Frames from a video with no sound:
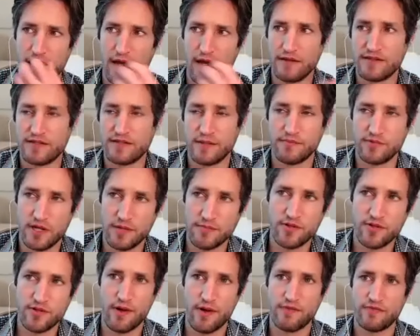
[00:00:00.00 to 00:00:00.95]
Sometimes
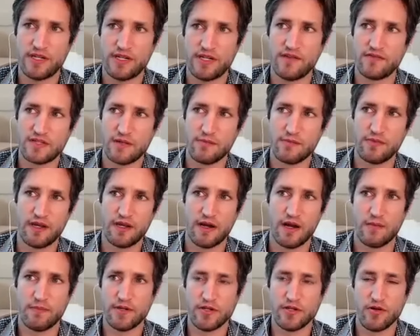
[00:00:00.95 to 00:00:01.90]
you have to give something
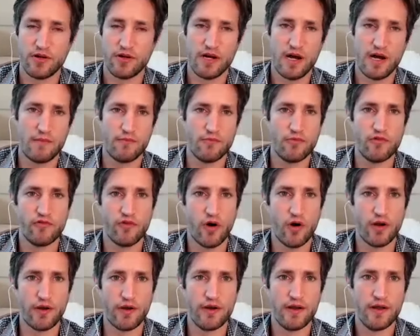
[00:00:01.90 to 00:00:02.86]
up and you can't move
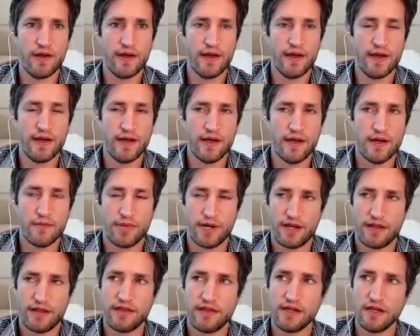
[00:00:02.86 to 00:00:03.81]
on. But I
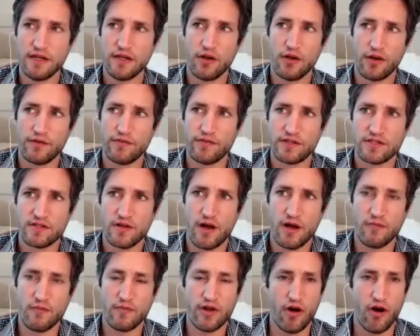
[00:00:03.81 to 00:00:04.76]
think a lot of the
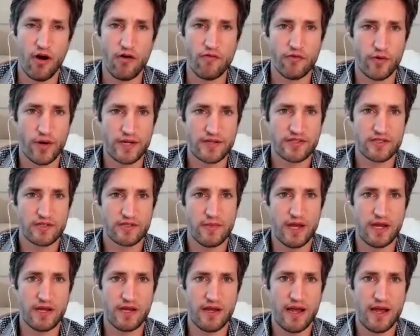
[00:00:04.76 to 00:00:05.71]
time we
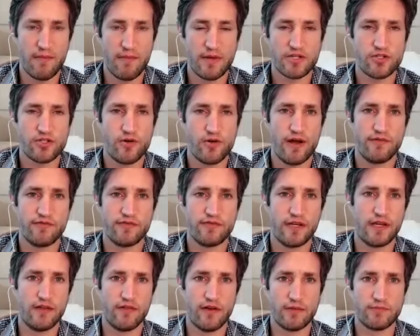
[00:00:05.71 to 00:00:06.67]
overestimate how much you have to
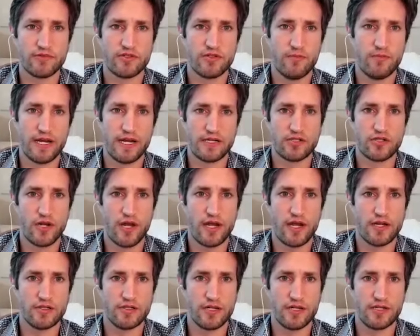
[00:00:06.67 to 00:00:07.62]
give up to make
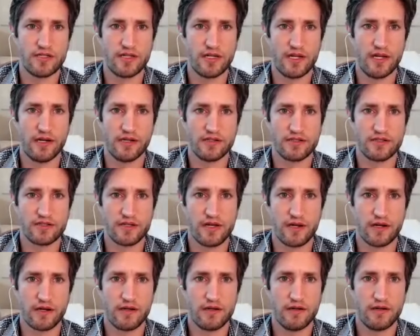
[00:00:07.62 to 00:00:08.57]
change and to get
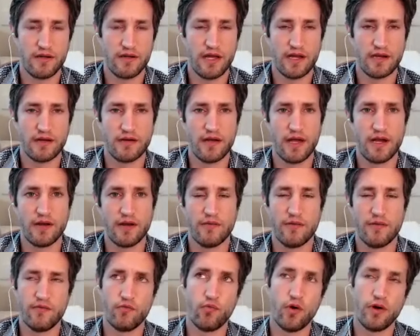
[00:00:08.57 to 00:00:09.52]
unstuck.
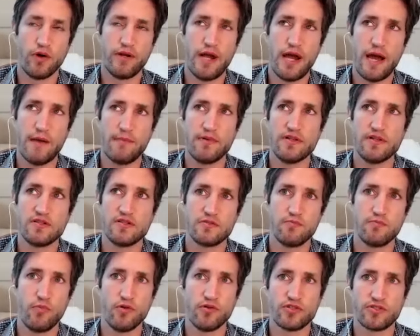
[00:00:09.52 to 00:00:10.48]
And what happens
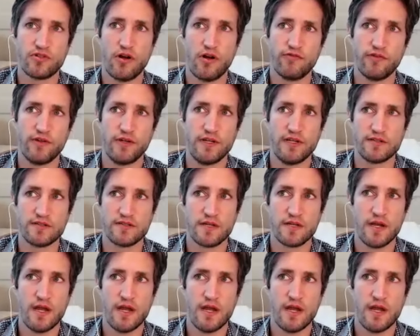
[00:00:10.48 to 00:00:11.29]
most often is